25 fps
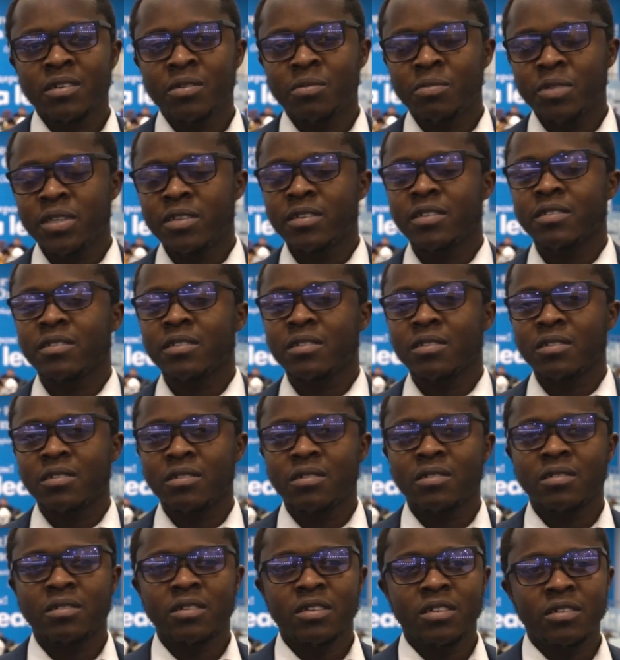which is
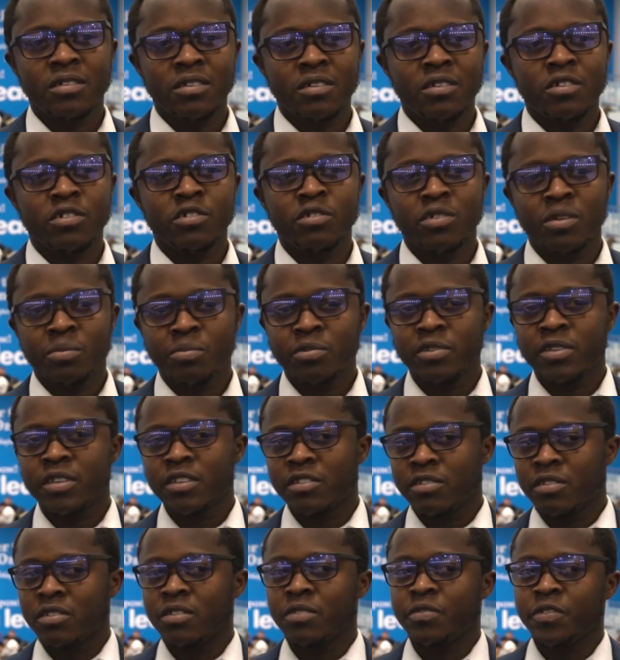uh, international
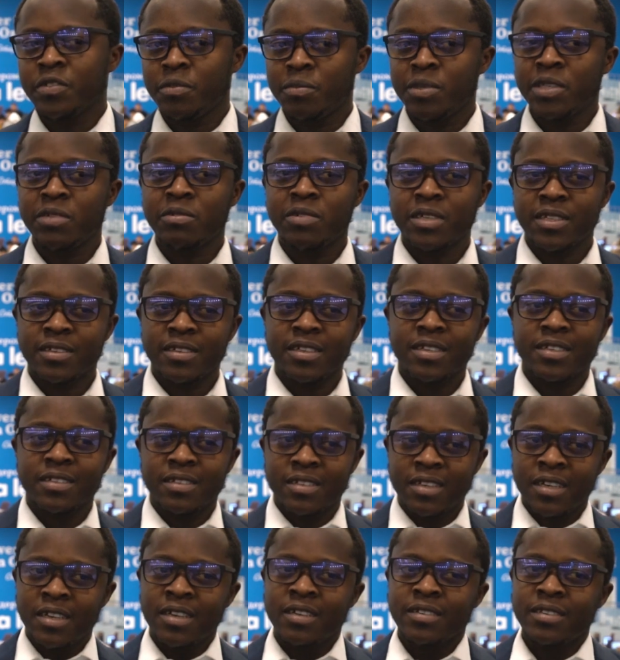protection of human rights, and
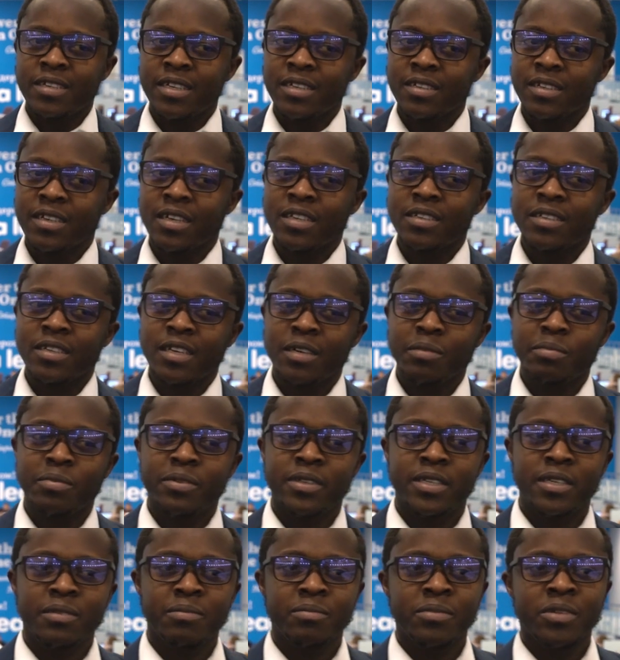then can help
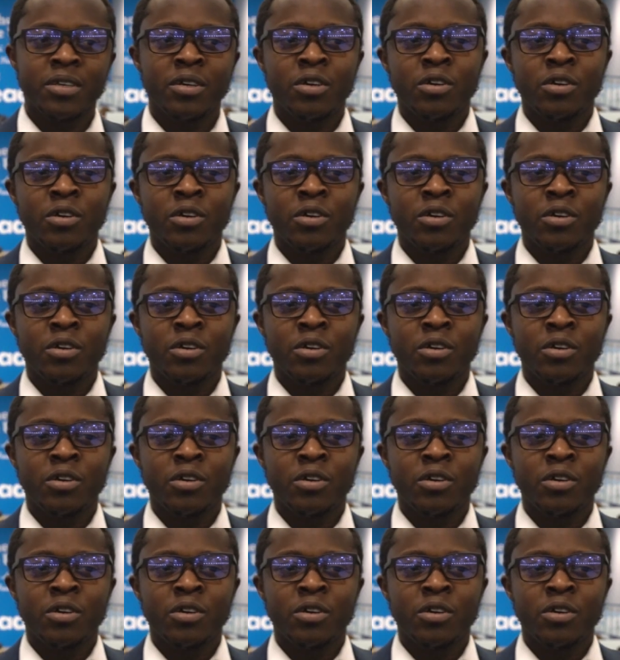them